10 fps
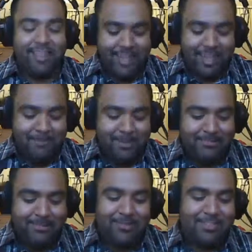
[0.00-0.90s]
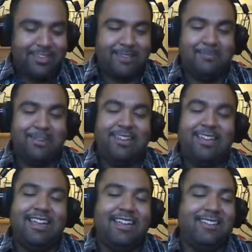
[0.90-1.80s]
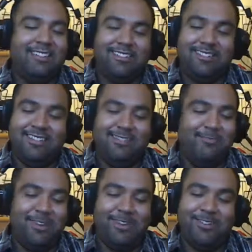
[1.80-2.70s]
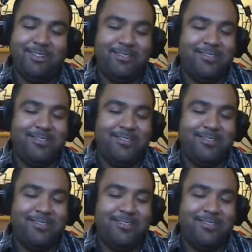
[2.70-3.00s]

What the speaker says: epic music, but like, dude, what are you doing?